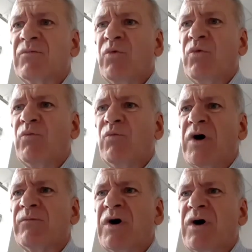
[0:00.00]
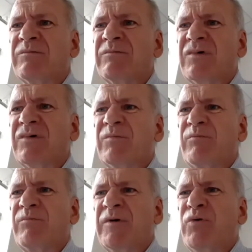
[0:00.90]
one
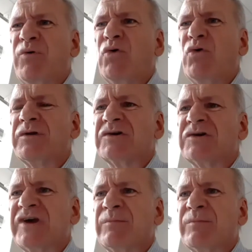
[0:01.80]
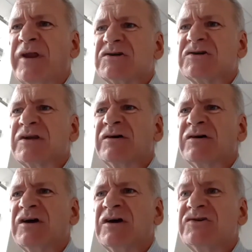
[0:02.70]
important example actually is in
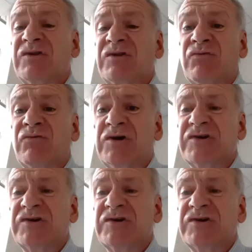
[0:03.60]
the area of